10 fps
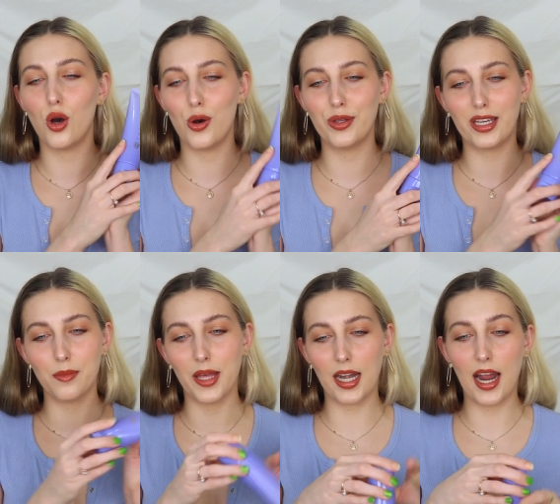The only
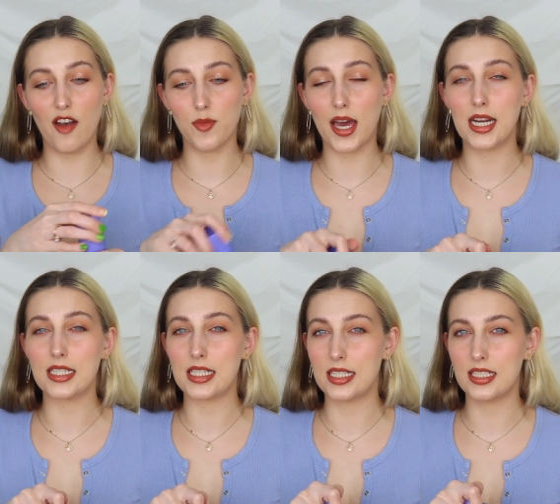complaint I have about it
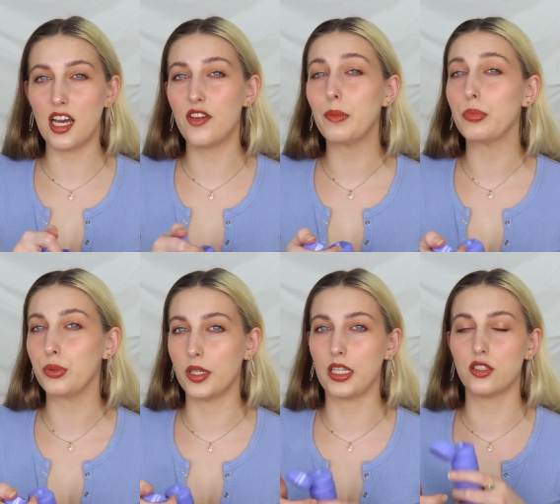is it does have a
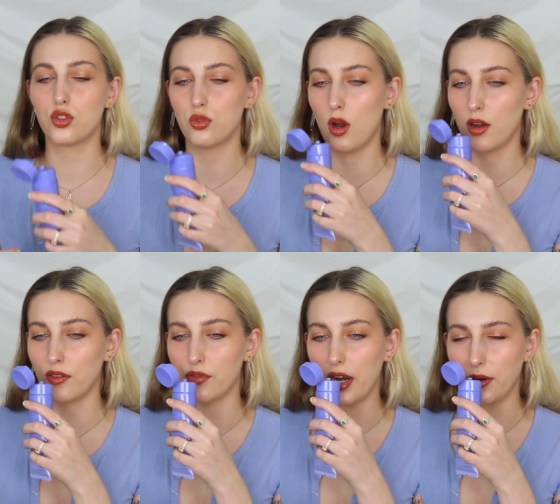pretty strong
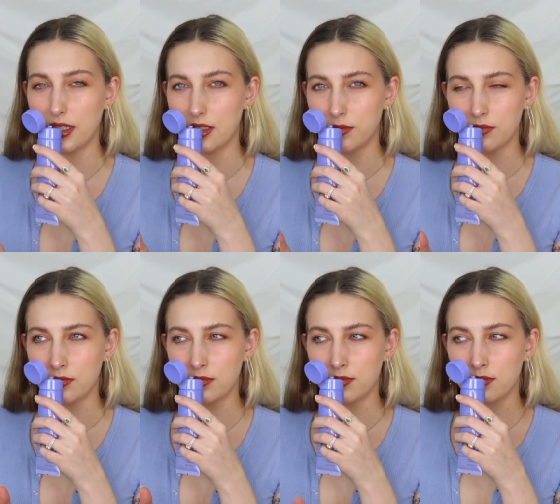fragrance.
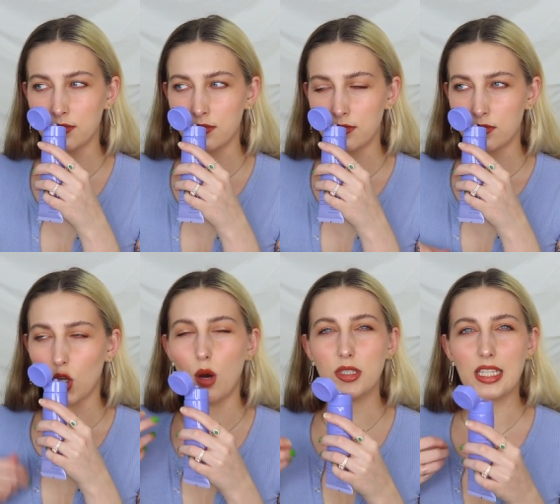
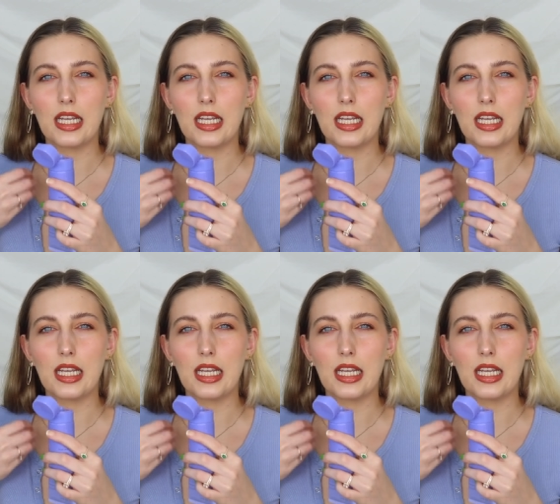Almost